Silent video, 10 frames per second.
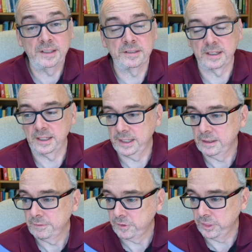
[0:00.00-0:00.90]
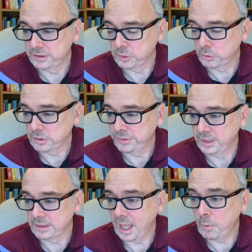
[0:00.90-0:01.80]
basically for the sorts of
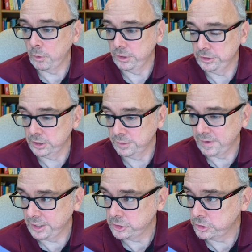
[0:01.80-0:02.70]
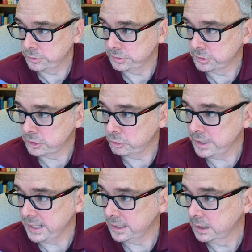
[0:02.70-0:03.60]
things I want to do, if I choose
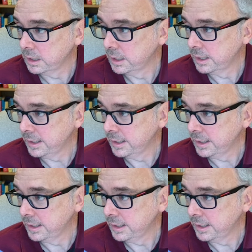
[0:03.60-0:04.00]
screen,